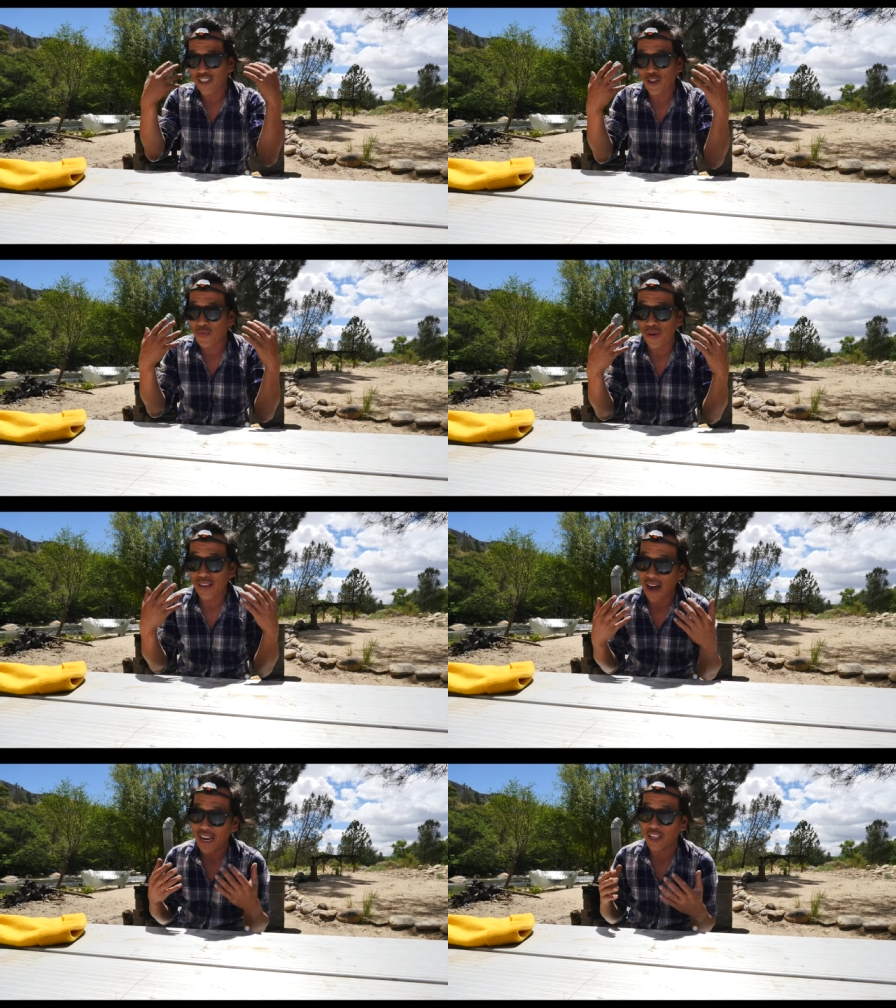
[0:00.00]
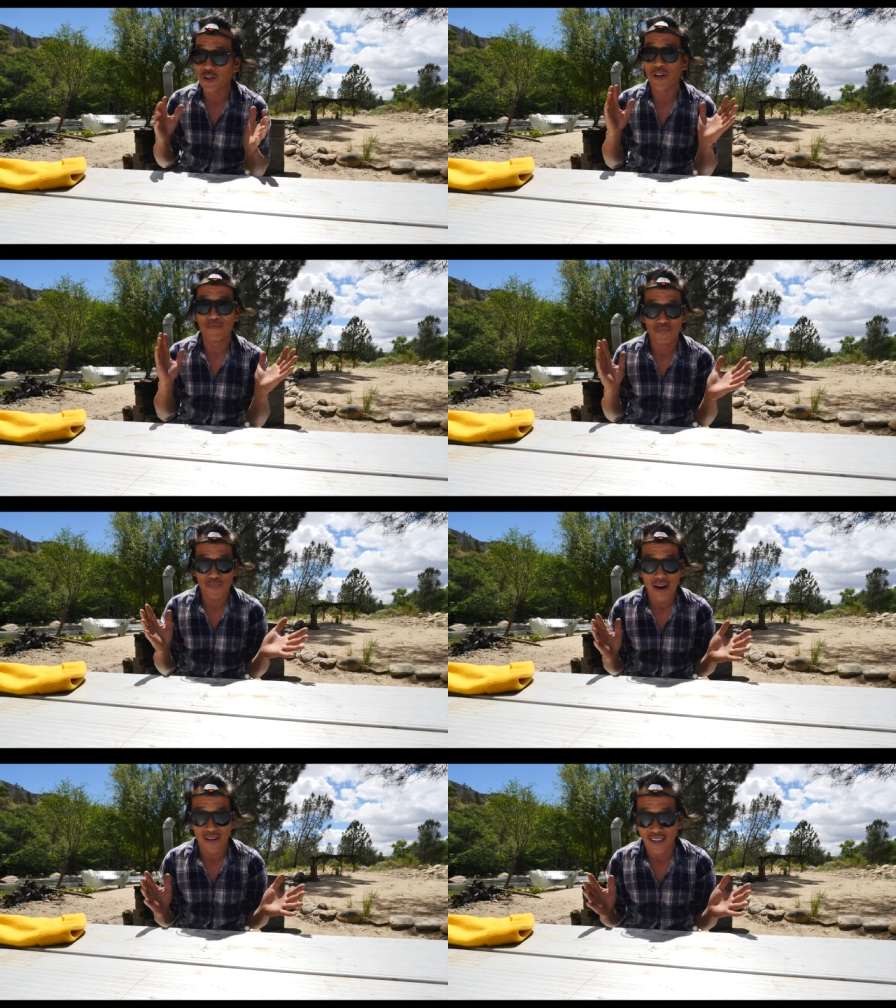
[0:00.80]
super light. You can
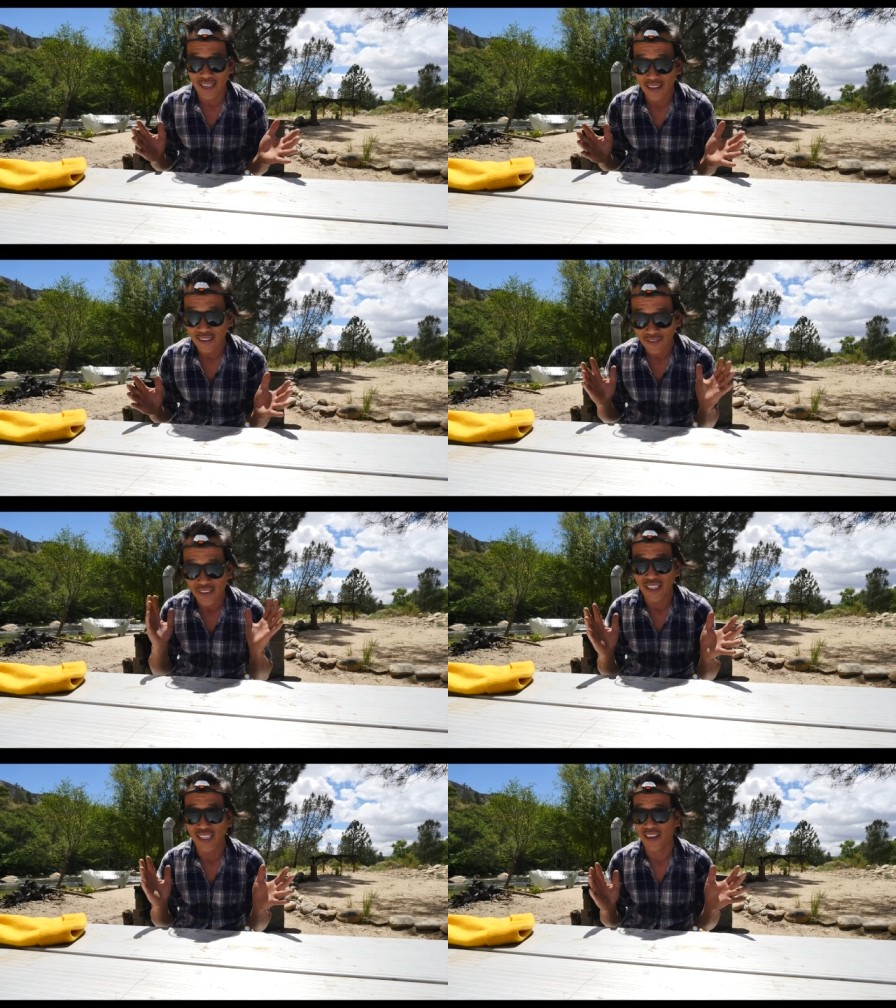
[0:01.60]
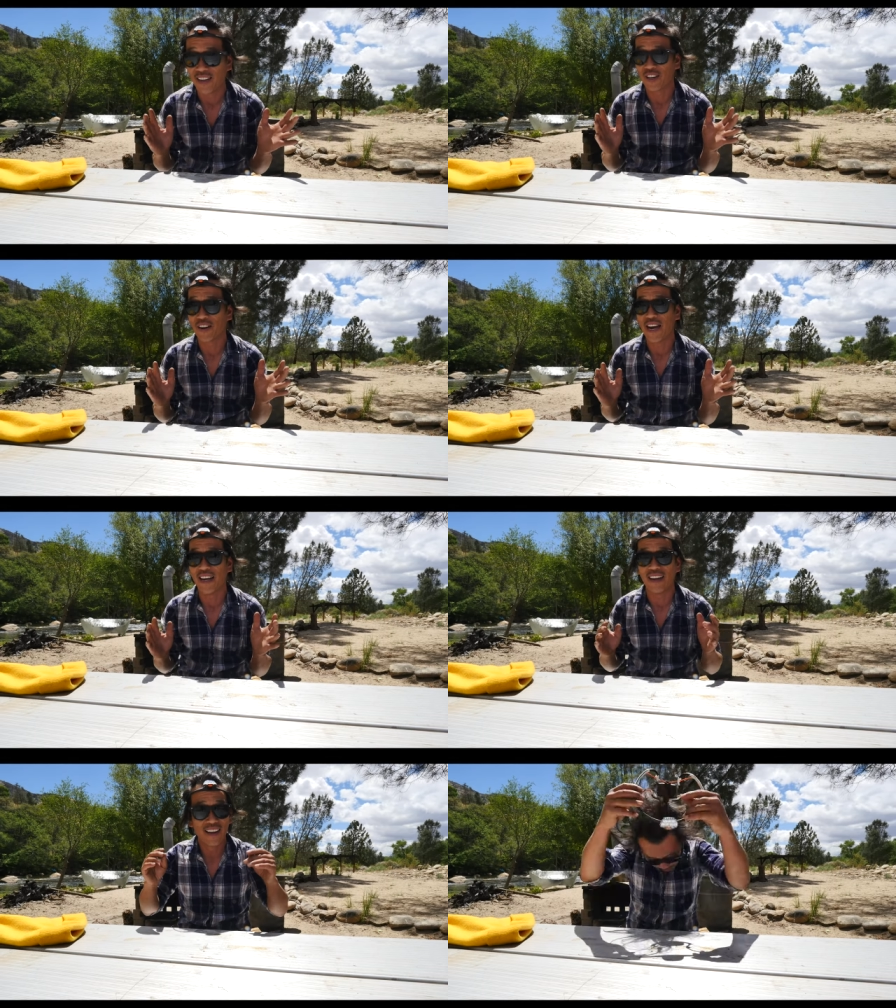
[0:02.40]
barely feel it on your
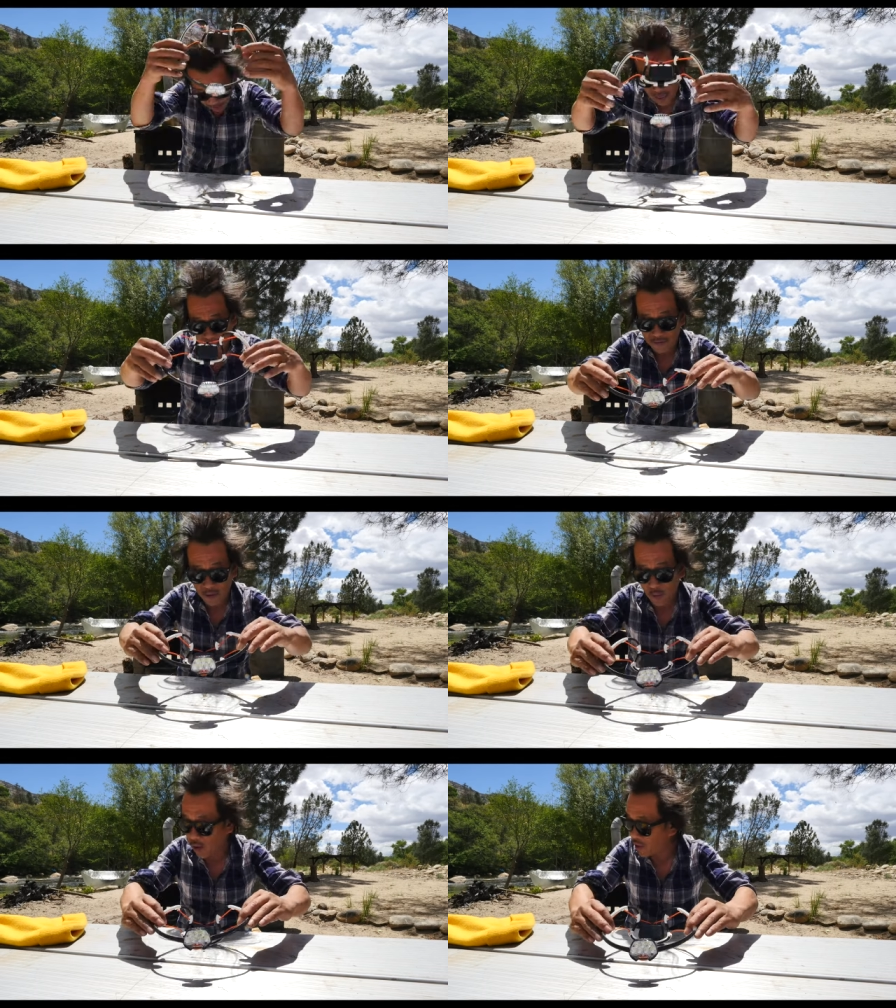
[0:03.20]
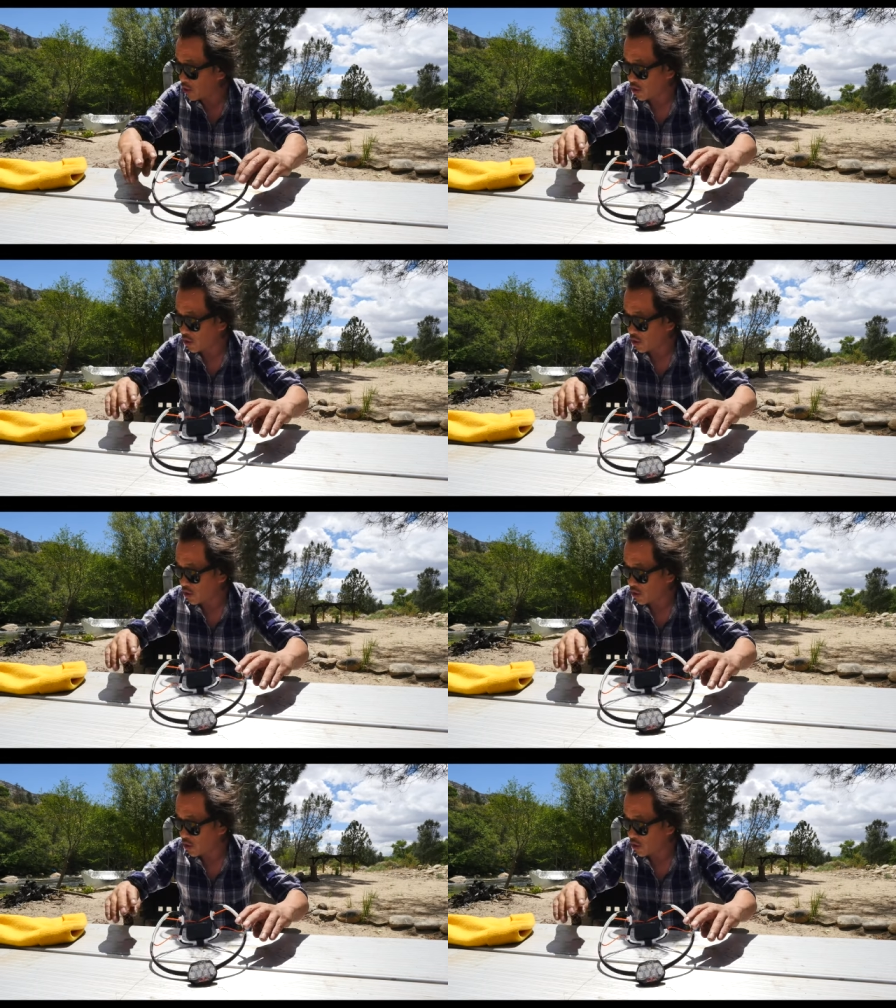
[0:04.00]
head. And it even works